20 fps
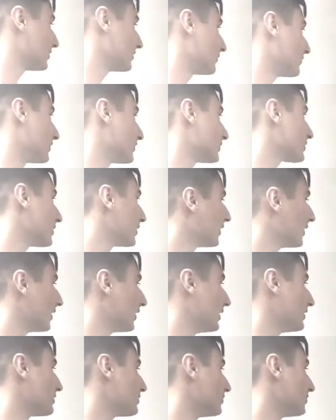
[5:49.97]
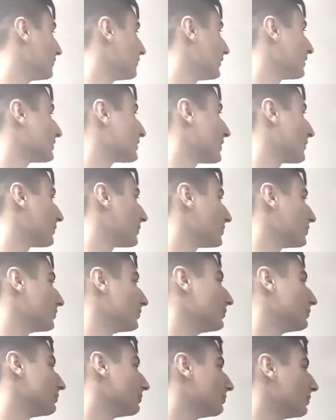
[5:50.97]
difference. A still affects
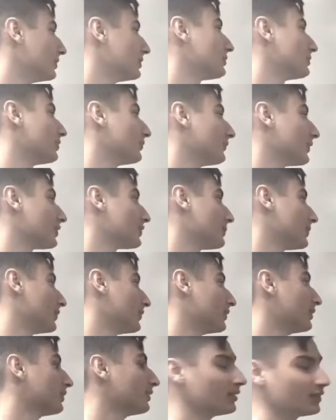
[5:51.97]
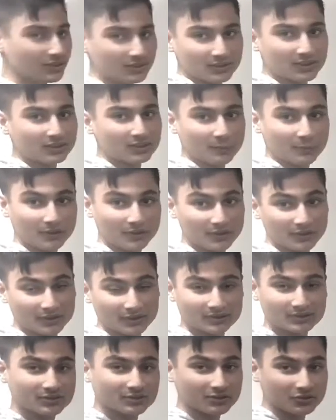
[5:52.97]
amplitude, B still affects period. To get the period,
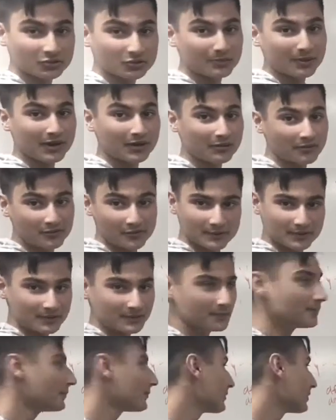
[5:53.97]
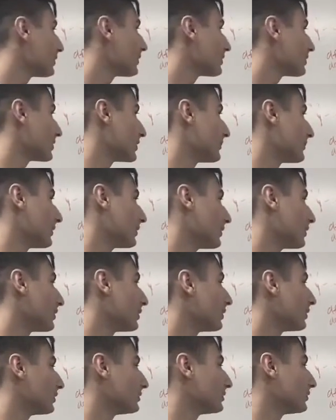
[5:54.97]
it's still 2 pi over B. Same thing,
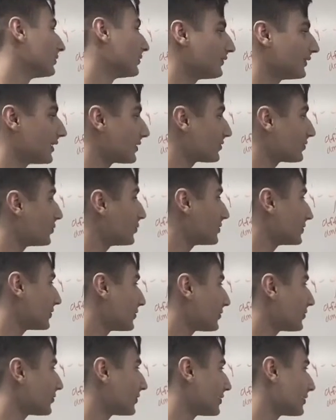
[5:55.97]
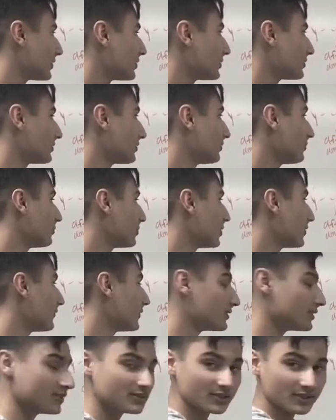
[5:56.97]
it still affects horizontal translation,
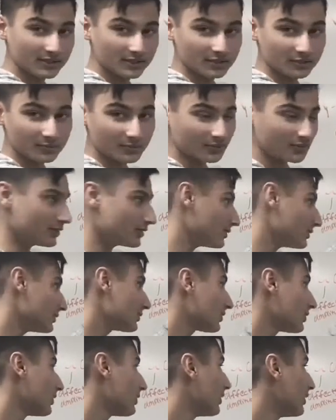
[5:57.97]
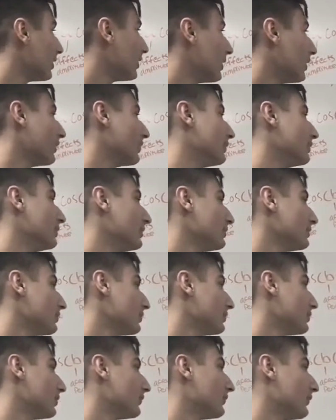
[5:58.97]
whatever's inside these parentheses. Then D
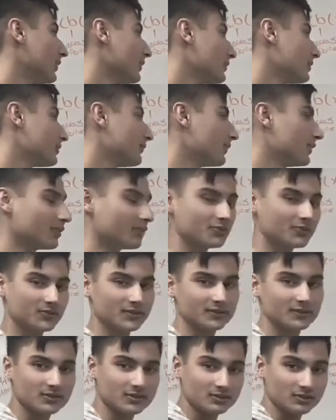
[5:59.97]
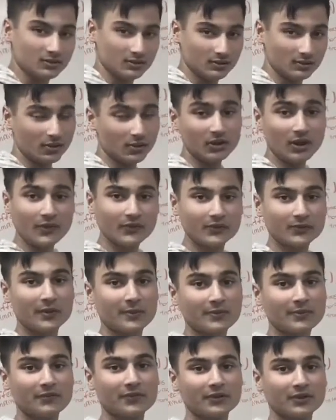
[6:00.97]
still affects vertical translation. All you have to
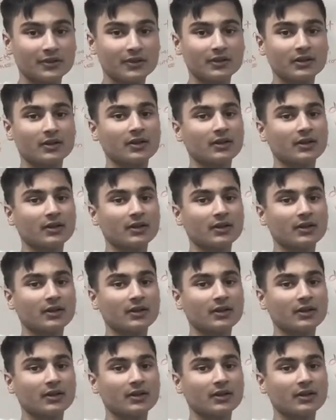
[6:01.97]
remember for